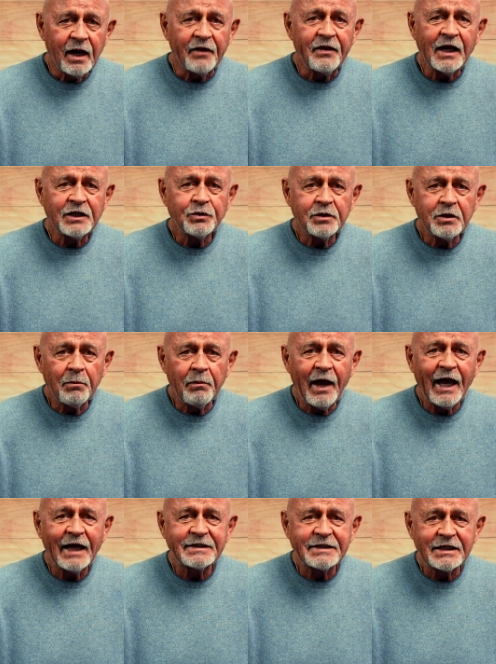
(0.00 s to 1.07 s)
And that's what the
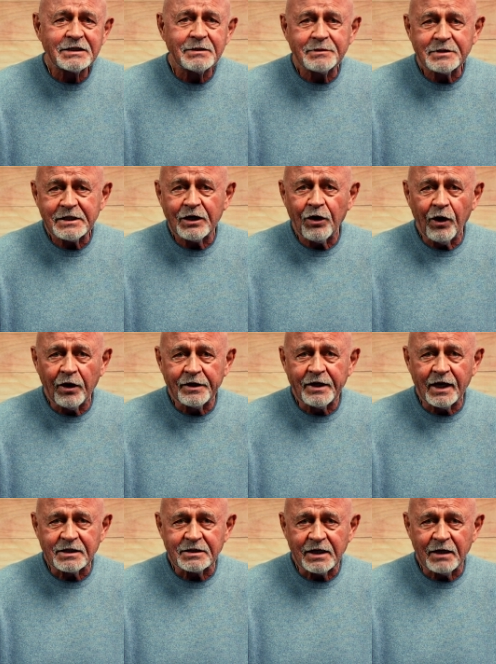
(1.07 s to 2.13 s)
black sesame seed oil
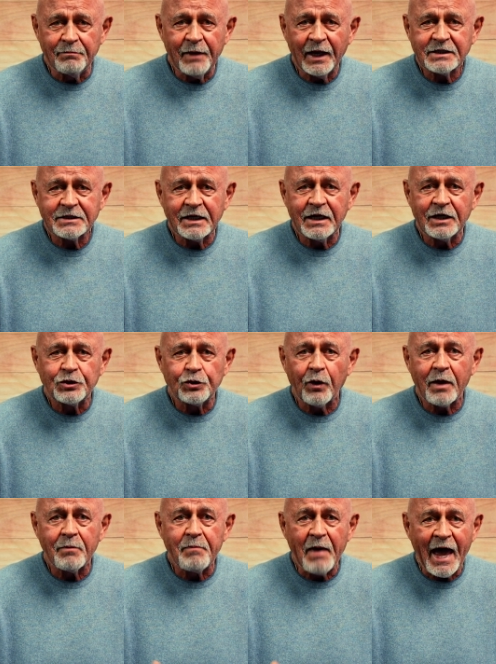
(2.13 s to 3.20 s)
does. It makes it
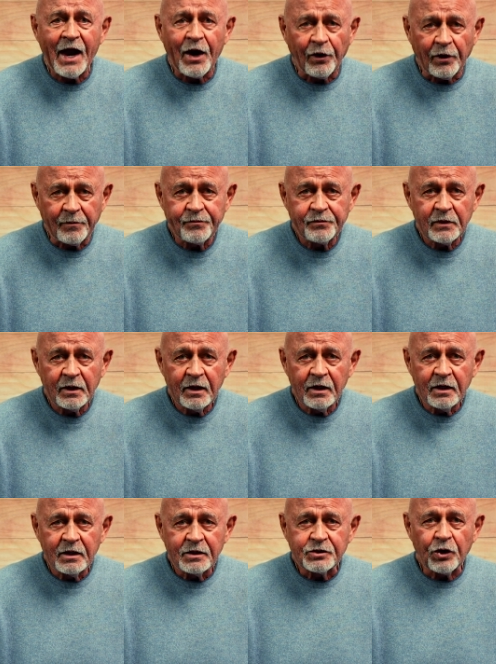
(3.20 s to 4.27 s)
into a batter.
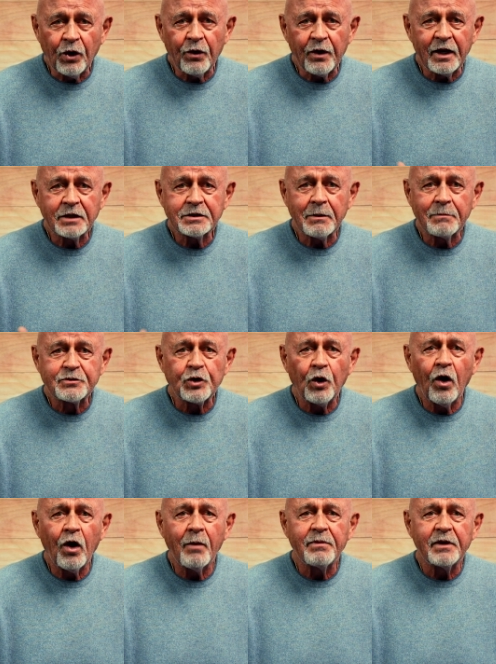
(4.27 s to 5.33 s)
So it's
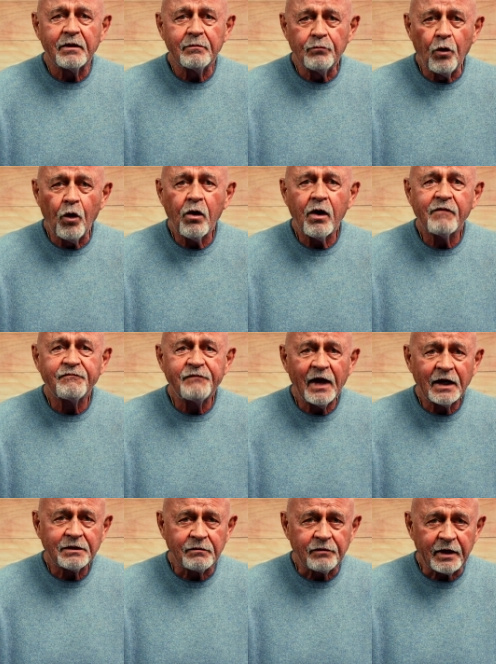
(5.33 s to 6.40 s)
absorbed more
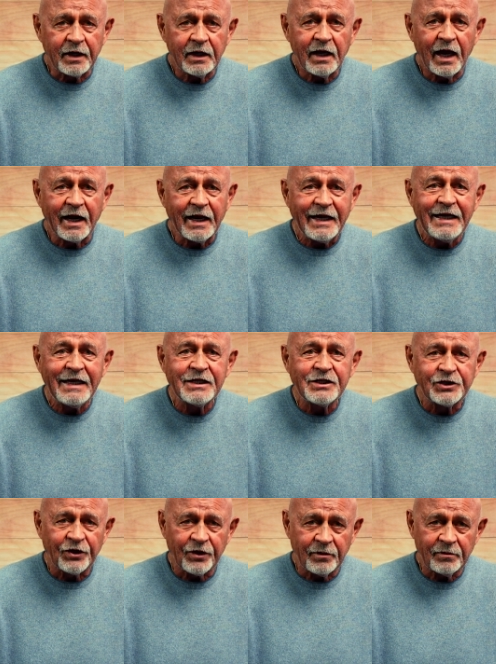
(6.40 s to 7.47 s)
effectively and
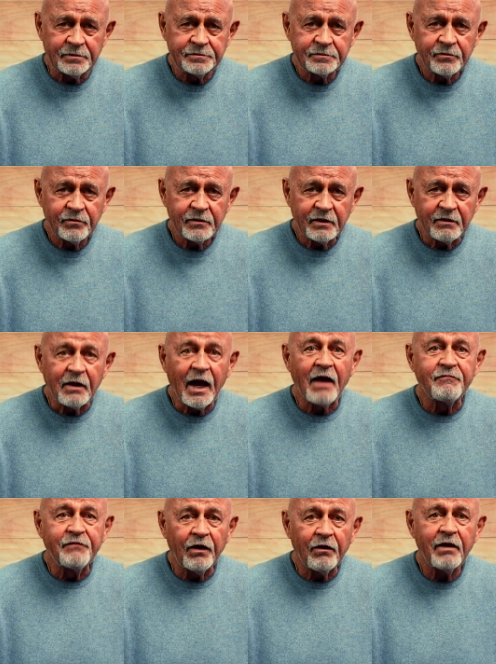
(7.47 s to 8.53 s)
easier
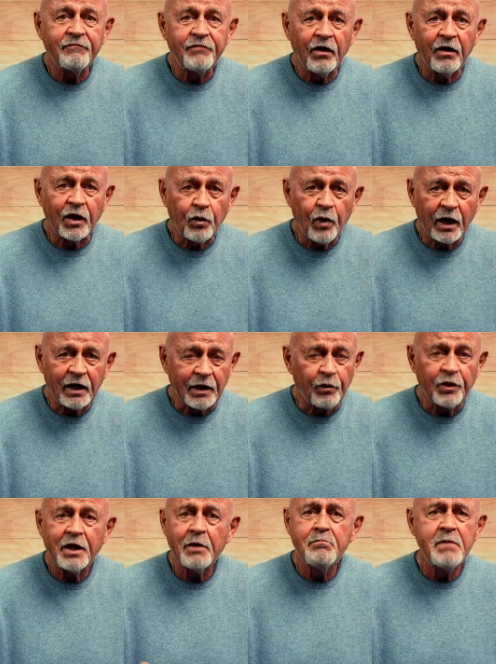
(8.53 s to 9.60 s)
and very, very quickly,
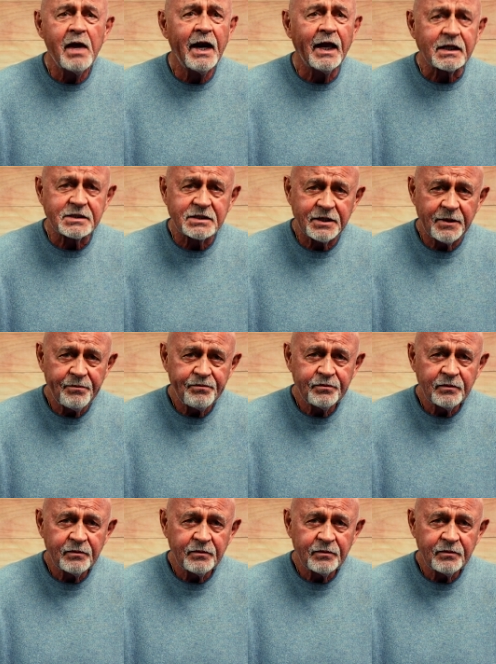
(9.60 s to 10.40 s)
within minutes.